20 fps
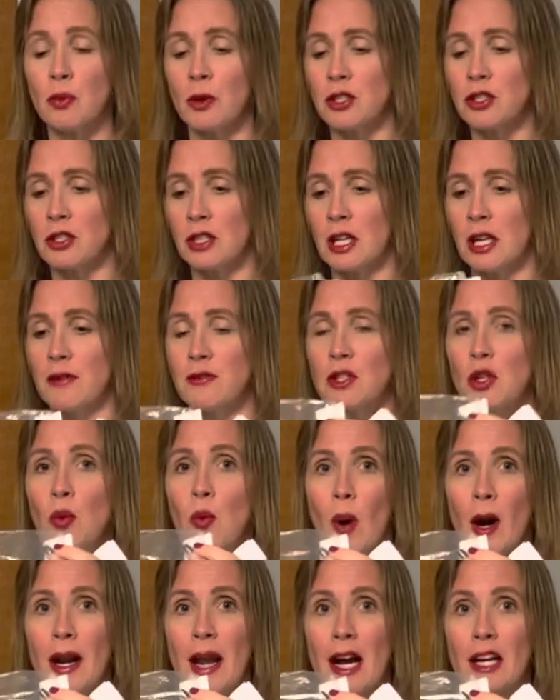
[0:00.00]
which gives you
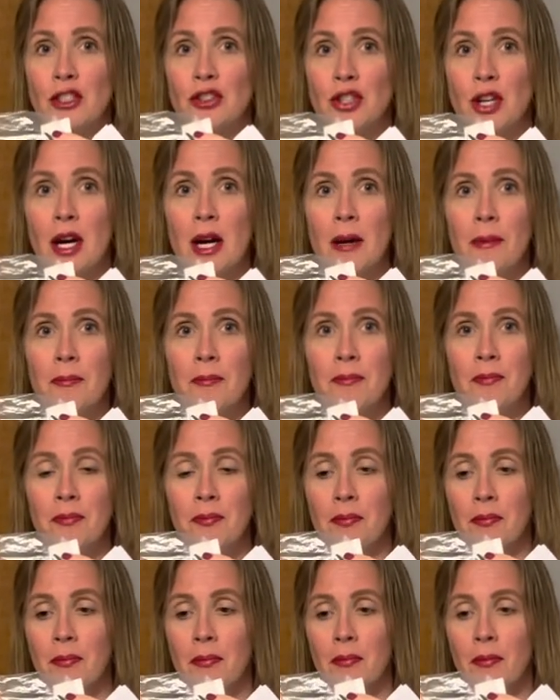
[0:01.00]
one extra.
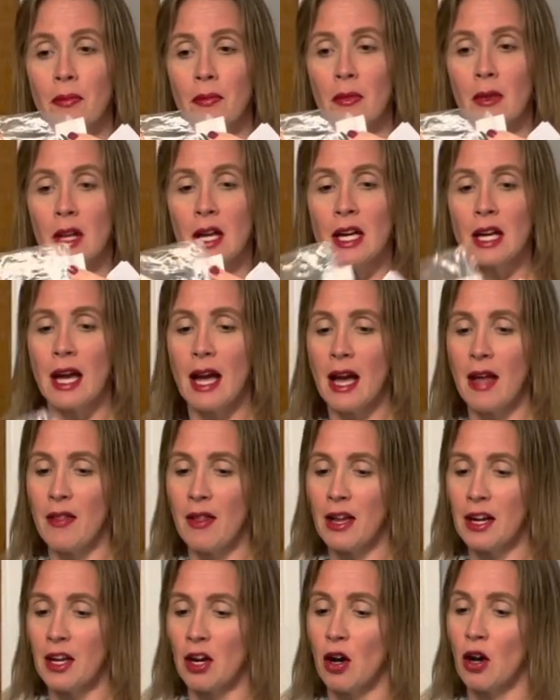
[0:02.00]
And
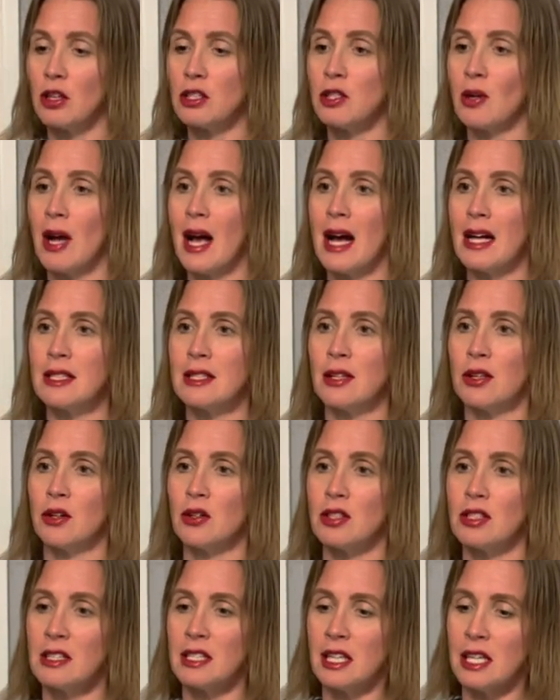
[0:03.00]
then it also has
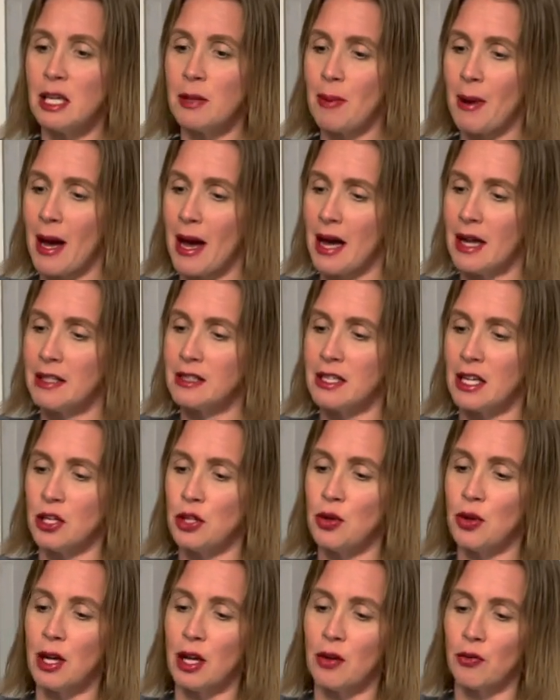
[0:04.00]
little sticky pads that
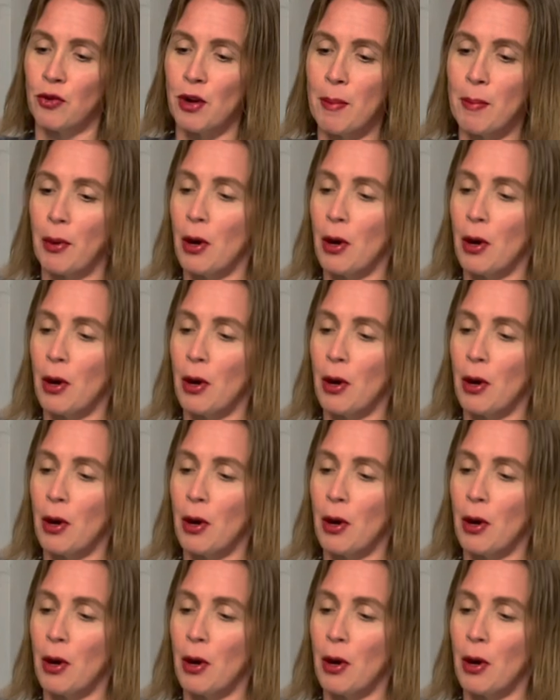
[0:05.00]
you can rip